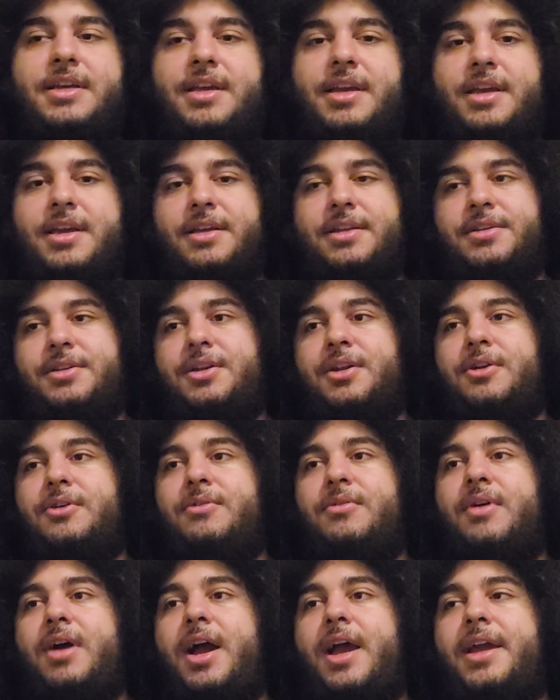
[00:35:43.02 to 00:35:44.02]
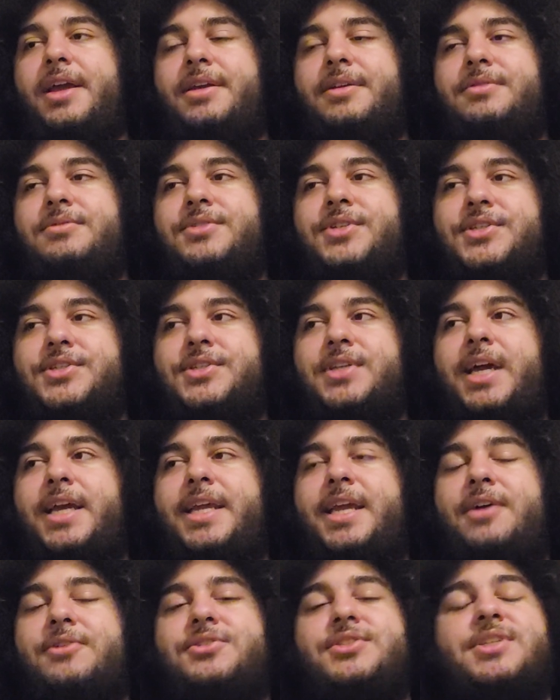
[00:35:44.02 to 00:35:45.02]
And I just like
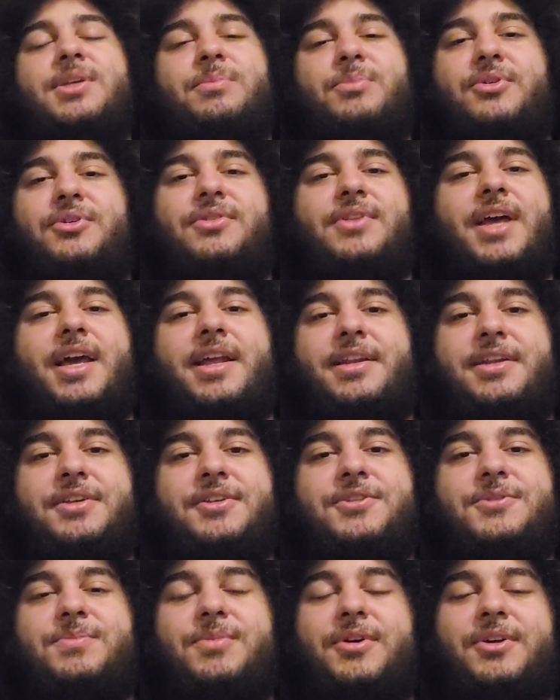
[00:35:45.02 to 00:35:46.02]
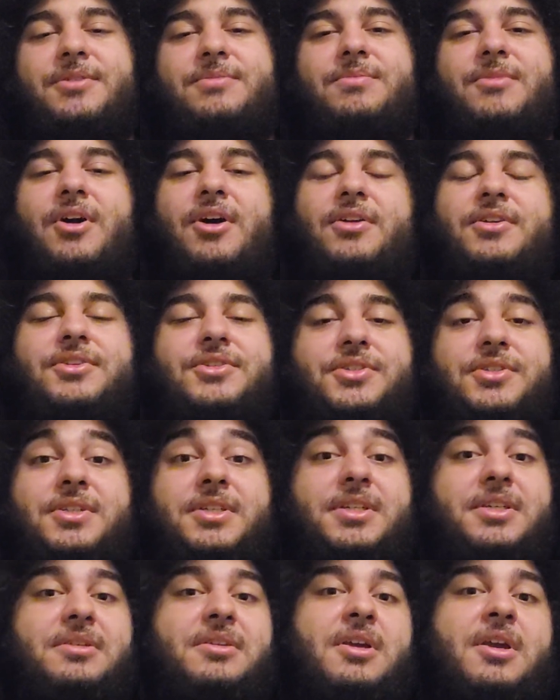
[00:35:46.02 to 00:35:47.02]
how simple that is, but
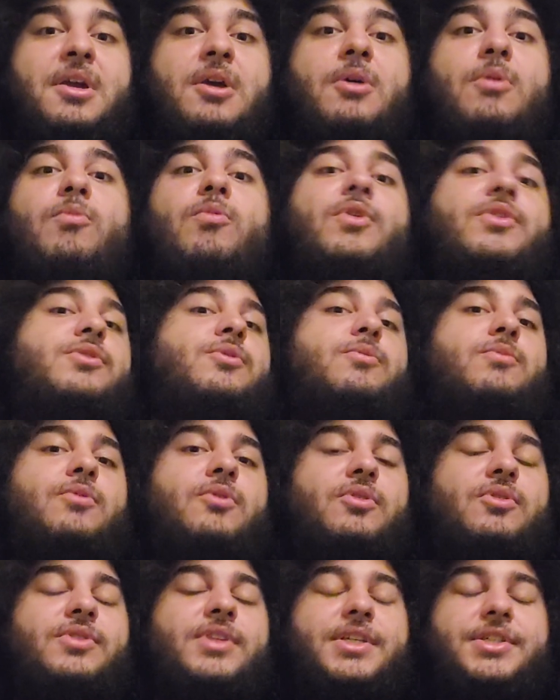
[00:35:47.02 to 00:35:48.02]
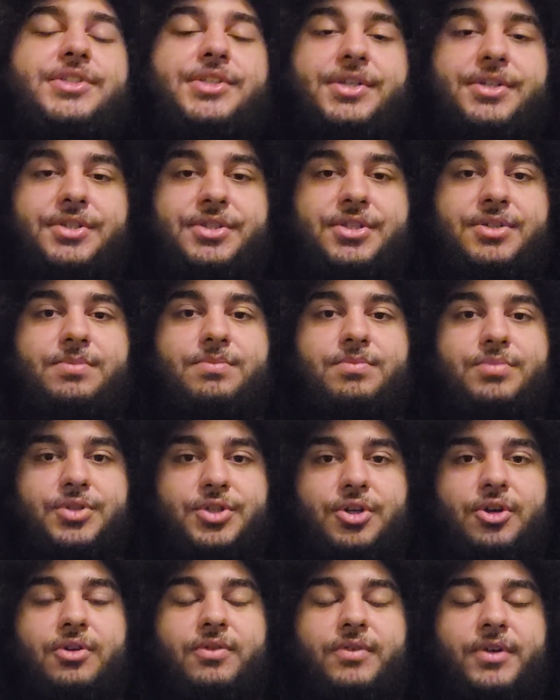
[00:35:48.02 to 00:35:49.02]
honestly, with the role that she's
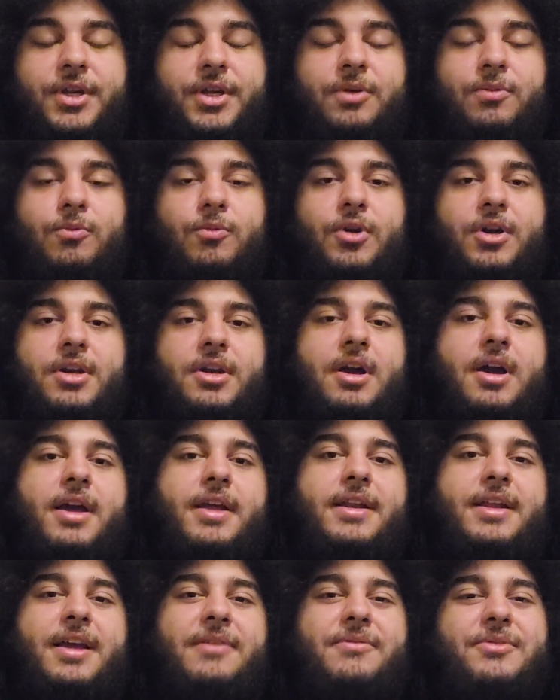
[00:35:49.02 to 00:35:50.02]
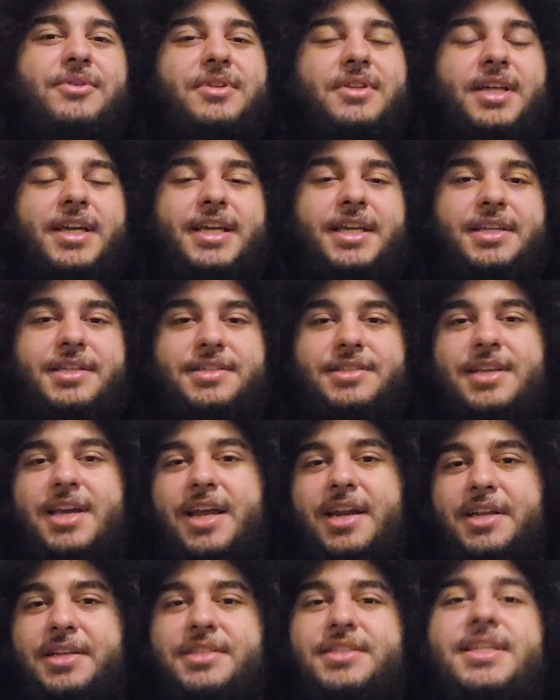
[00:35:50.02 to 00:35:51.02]
serving and whatnot, I feel like it
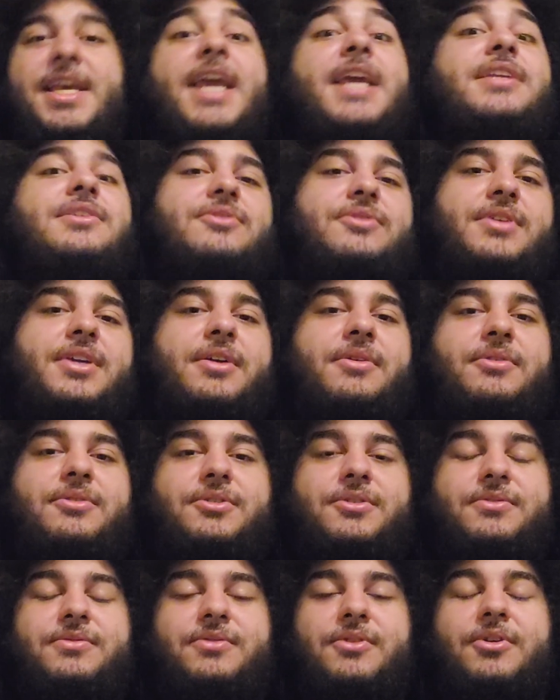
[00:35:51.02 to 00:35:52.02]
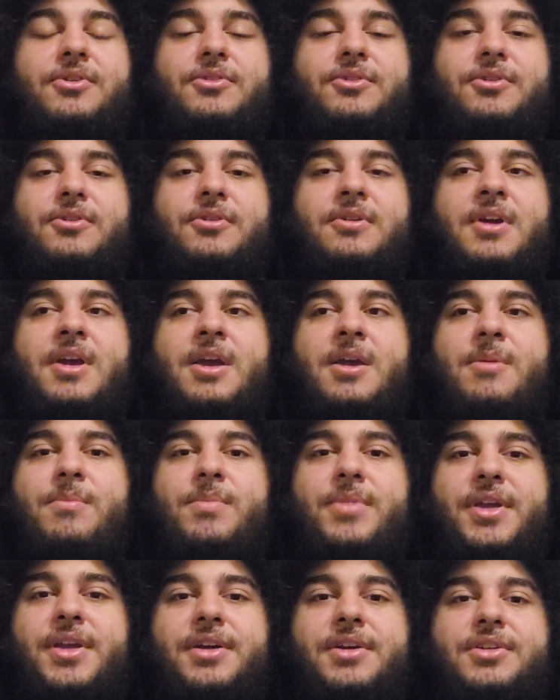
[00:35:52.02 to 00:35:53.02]
kind of takes her character further
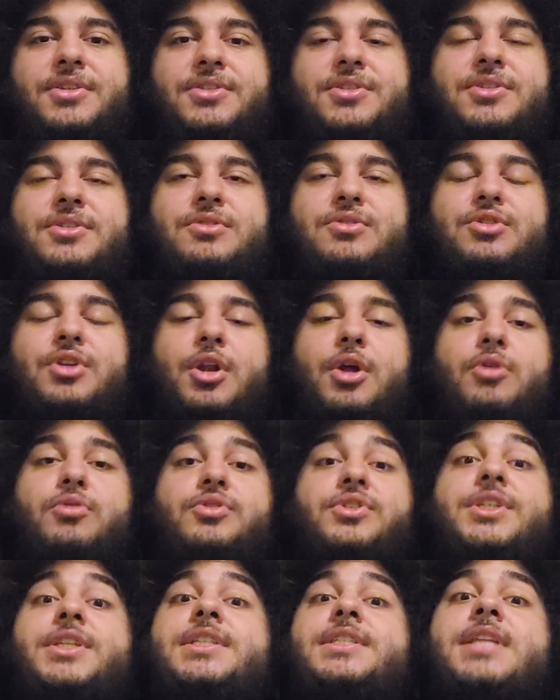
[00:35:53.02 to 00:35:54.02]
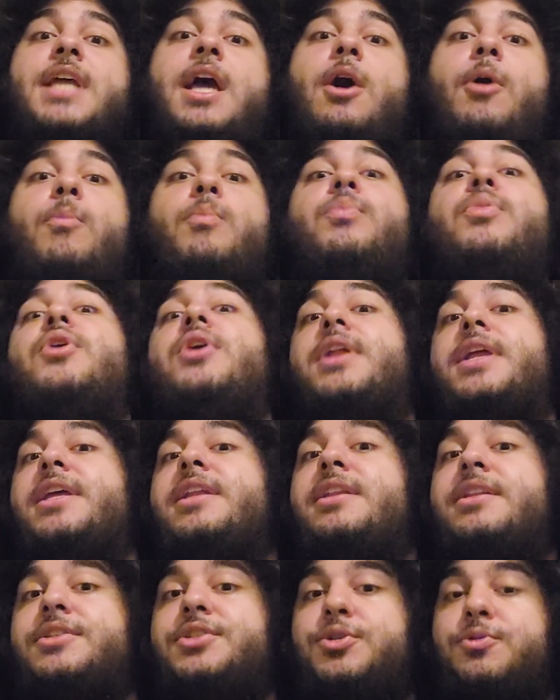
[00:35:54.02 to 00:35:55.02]
because she's now put
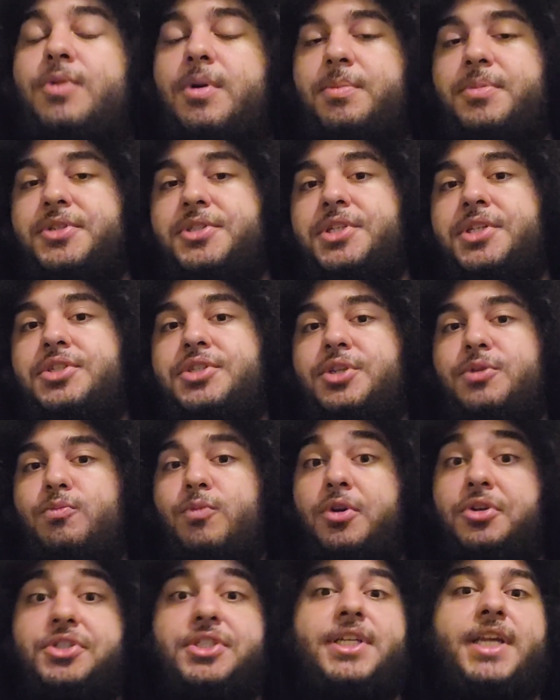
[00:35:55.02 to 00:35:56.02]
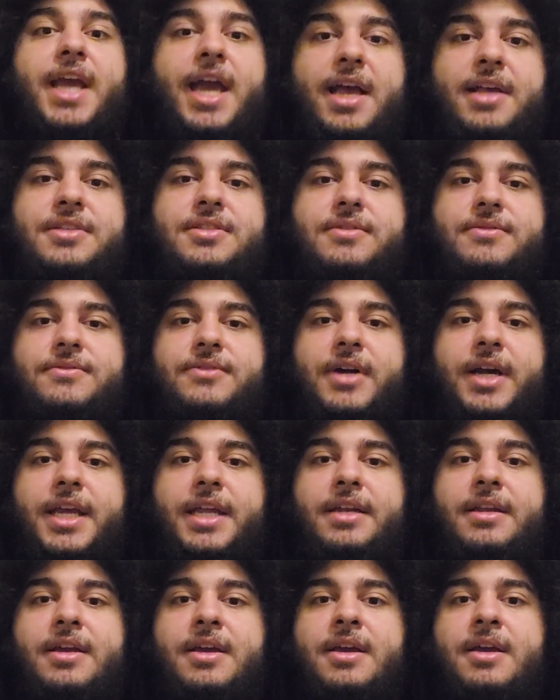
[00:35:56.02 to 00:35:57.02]
into a position where she has to fight,